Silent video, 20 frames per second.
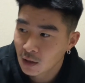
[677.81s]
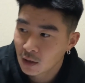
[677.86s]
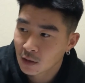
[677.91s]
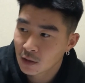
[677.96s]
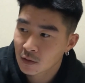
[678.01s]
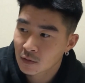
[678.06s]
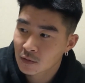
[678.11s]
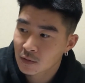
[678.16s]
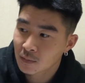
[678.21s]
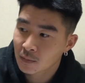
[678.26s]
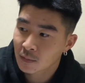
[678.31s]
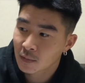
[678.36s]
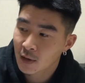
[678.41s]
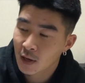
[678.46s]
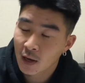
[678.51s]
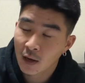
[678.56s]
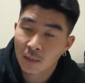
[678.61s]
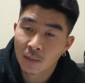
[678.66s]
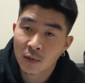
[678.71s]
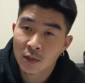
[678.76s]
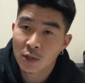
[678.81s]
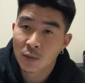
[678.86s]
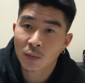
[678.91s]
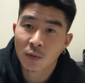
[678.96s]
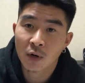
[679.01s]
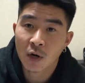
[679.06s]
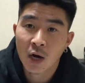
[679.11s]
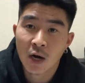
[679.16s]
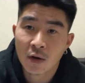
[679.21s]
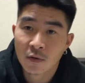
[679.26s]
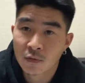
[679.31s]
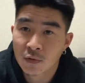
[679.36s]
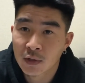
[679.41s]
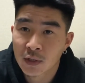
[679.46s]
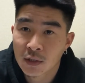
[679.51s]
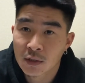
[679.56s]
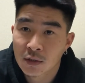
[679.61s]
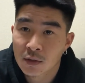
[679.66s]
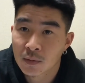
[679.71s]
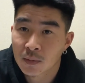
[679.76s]
gives them that much more
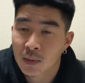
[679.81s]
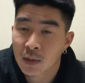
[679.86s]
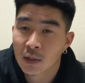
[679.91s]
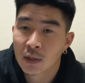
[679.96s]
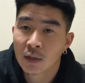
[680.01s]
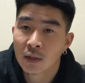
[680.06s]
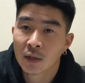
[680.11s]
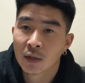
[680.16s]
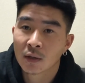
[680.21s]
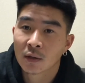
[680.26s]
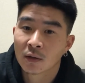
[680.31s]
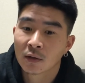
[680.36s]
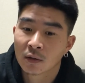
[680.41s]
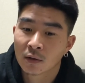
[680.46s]
confidence to be,